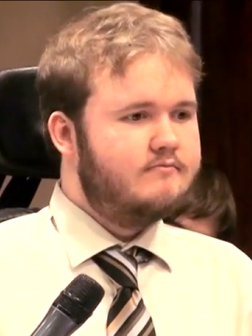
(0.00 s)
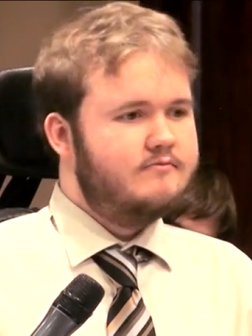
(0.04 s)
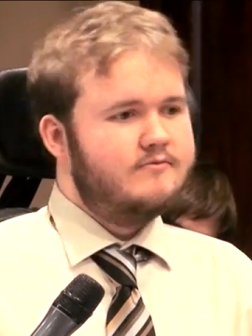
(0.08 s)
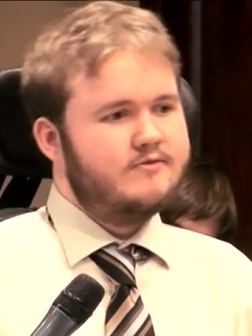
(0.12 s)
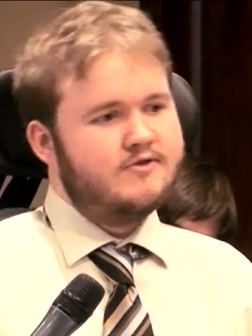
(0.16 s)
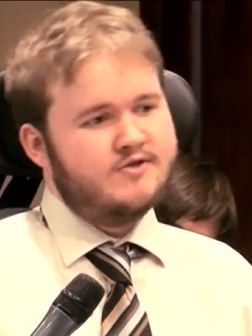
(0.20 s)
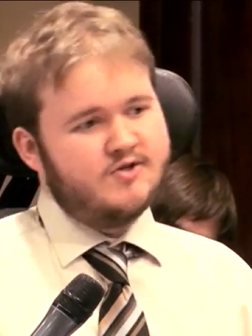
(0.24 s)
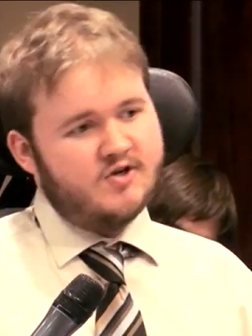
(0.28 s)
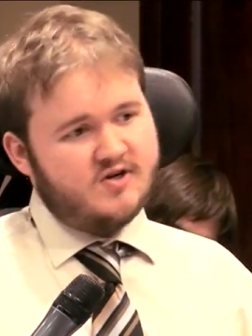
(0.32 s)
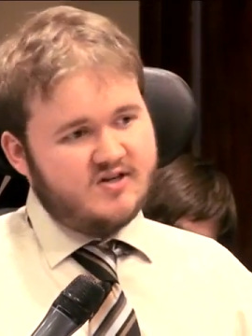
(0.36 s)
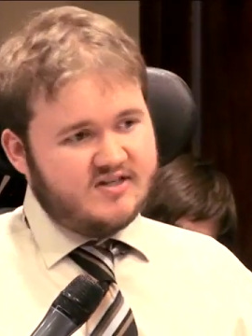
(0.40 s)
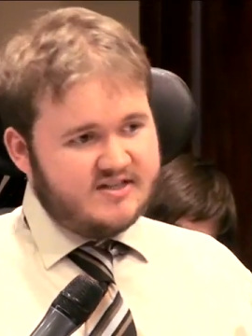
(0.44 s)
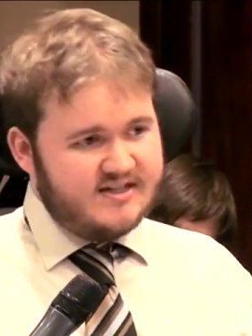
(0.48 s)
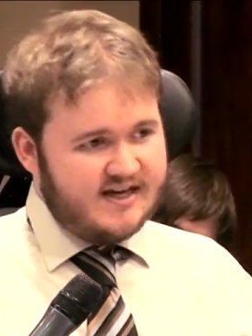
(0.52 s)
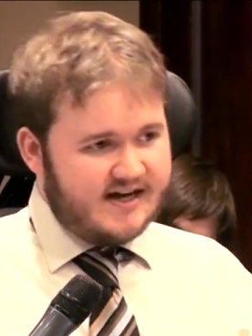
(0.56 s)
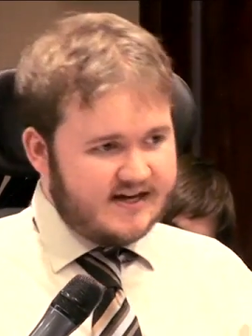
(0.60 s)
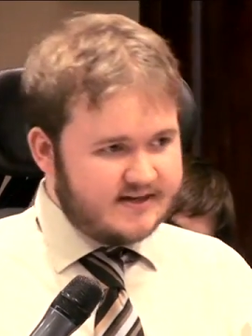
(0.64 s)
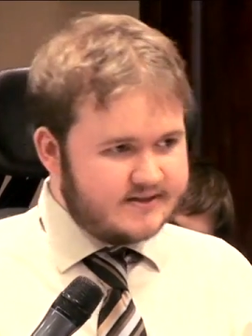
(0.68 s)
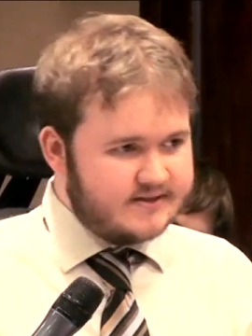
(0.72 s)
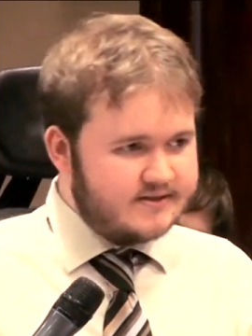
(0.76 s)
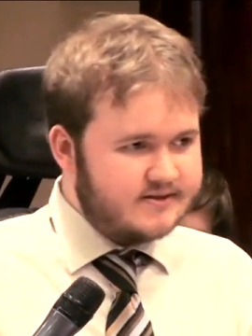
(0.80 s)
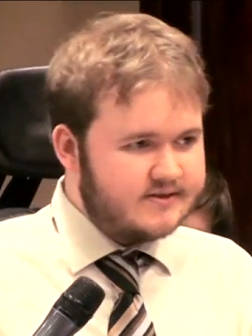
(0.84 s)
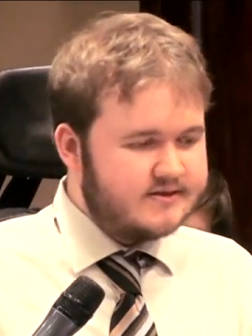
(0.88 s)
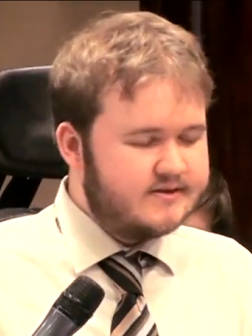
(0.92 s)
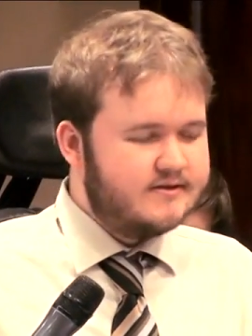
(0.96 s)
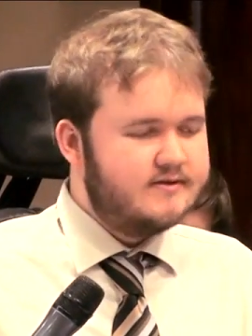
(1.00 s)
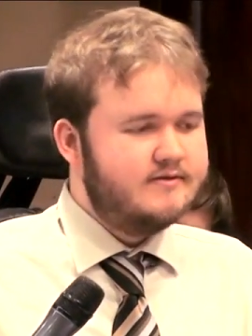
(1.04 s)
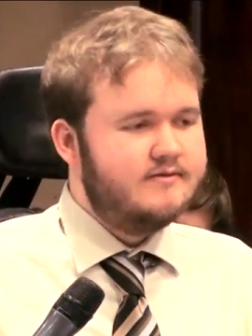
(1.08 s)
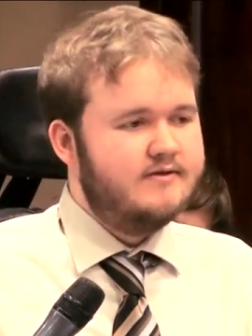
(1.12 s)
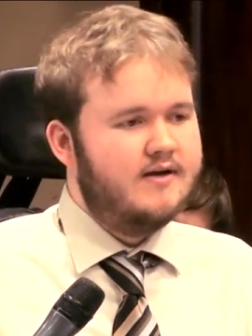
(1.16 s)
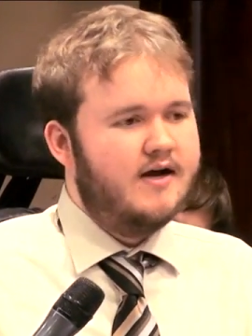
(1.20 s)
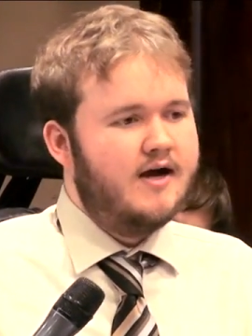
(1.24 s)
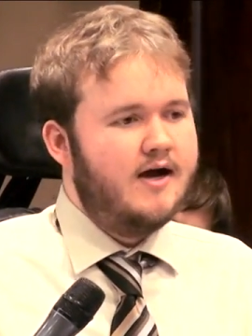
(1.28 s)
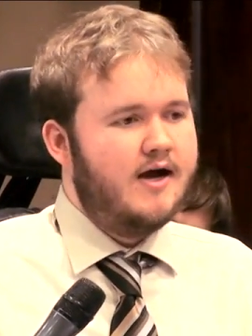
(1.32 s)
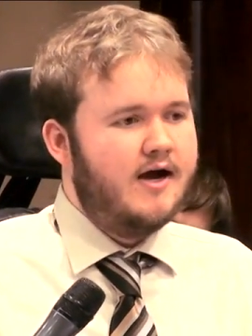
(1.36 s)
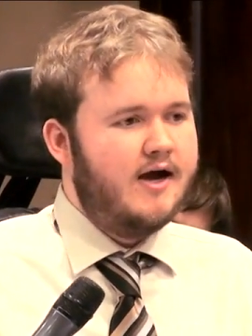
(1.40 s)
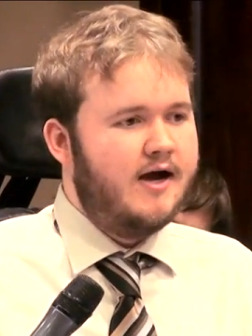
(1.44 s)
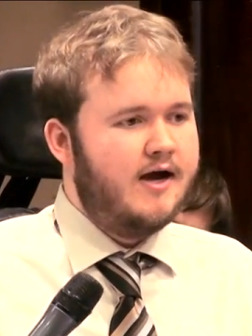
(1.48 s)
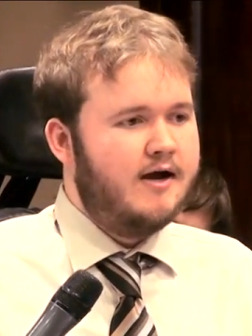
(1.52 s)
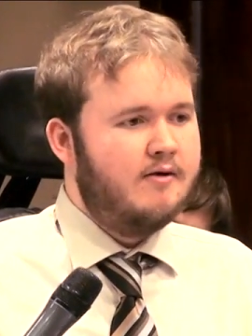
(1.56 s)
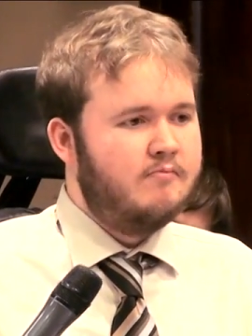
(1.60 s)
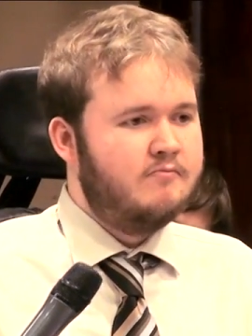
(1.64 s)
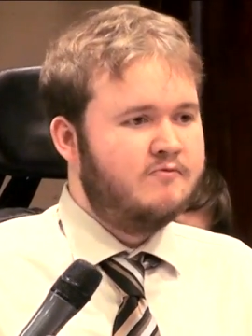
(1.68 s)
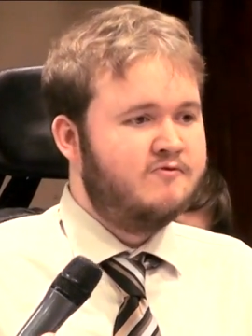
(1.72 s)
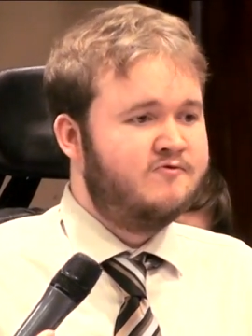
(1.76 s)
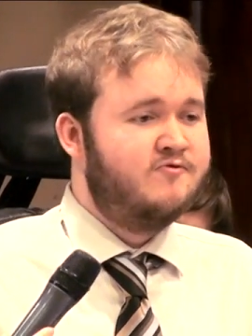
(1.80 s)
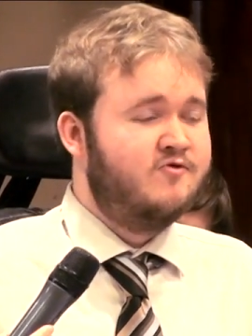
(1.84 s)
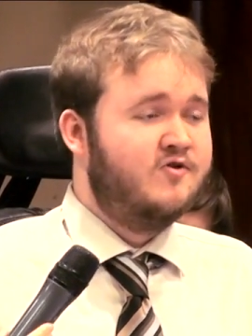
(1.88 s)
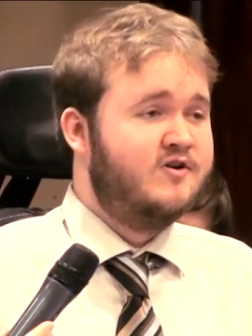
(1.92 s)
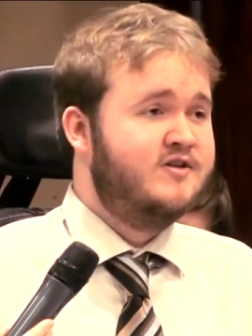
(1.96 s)
tasks.
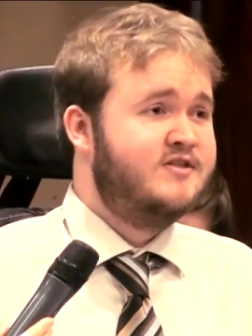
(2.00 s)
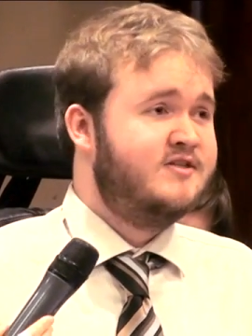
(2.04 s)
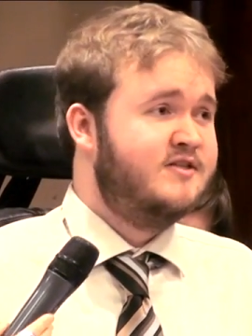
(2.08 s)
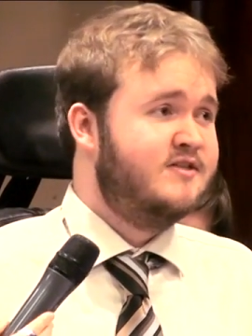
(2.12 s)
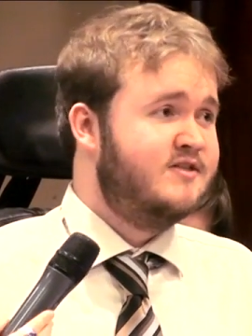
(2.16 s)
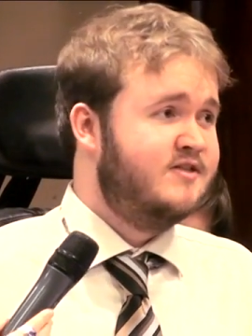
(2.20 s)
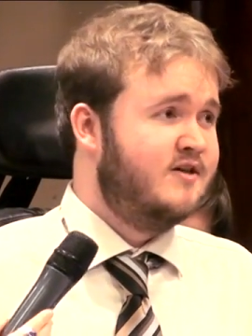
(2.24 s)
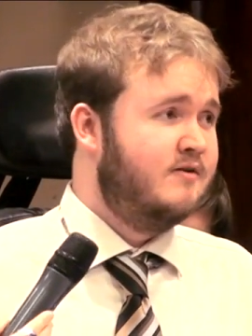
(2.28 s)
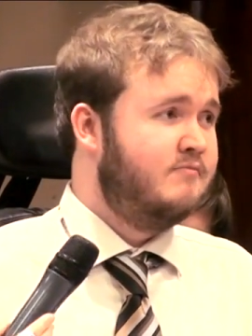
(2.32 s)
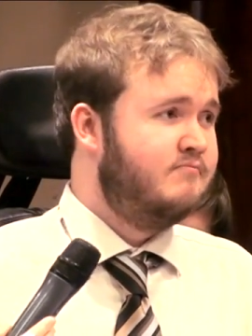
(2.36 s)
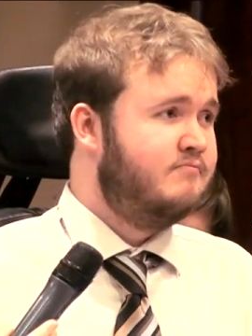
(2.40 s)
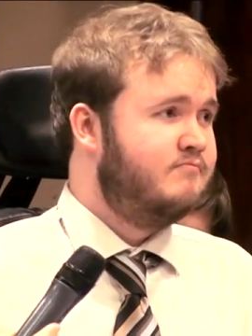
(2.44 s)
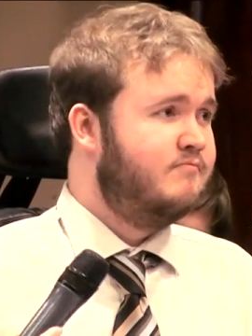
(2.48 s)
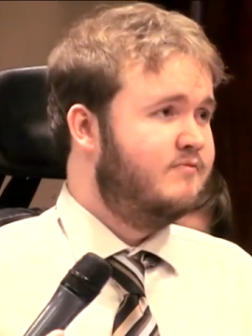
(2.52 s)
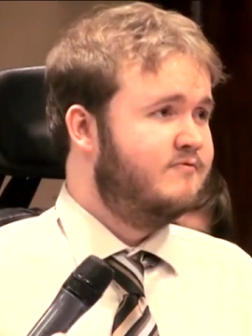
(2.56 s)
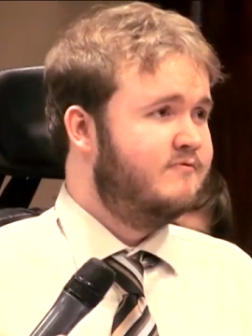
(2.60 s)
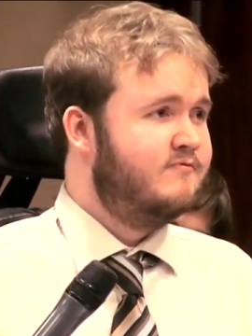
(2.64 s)
For instance, I'm